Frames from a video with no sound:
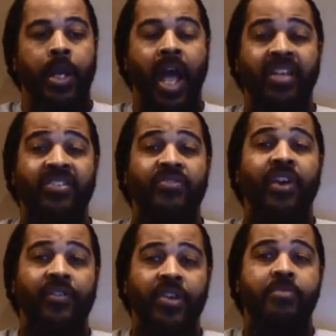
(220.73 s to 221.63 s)
Now, this is
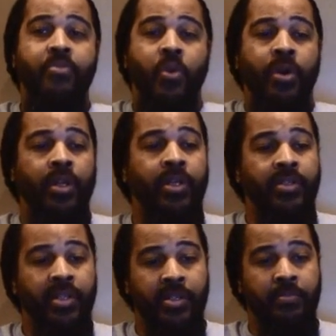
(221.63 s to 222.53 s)
very important,
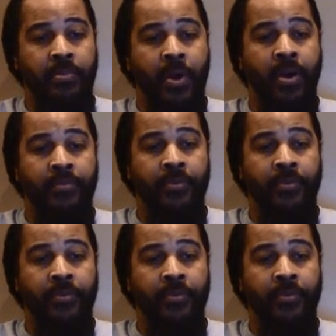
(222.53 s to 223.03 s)
because this part